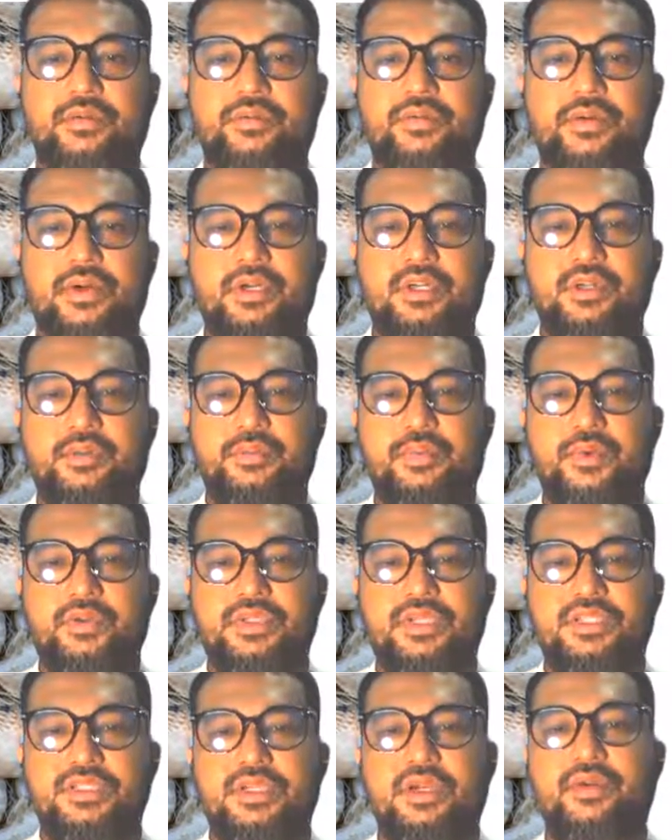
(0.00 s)
for the
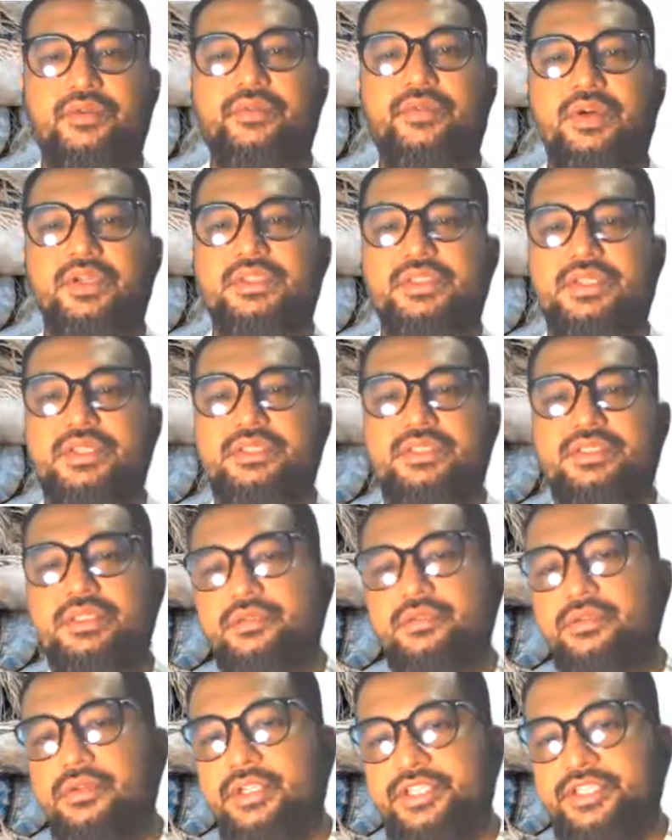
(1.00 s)
process of water
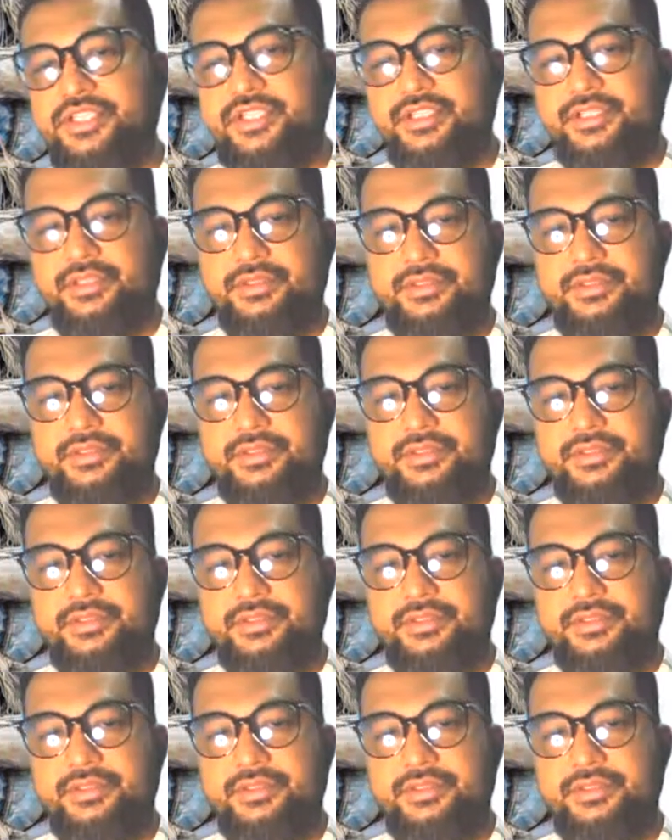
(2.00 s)
circulation.